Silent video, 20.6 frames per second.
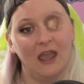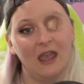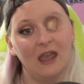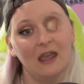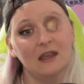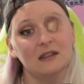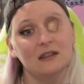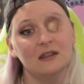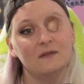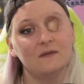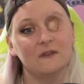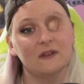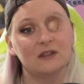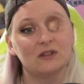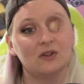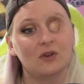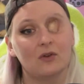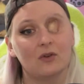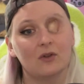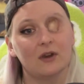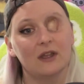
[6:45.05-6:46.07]
and the
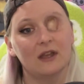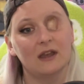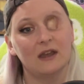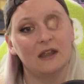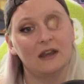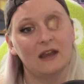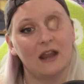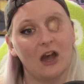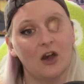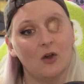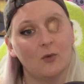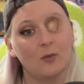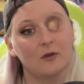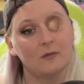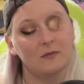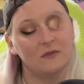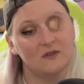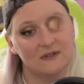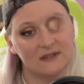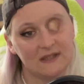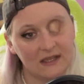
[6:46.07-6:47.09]
Victoria and Albert
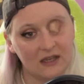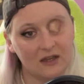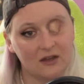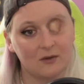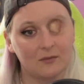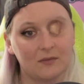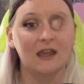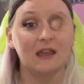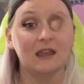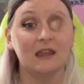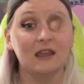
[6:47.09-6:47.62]
Museum.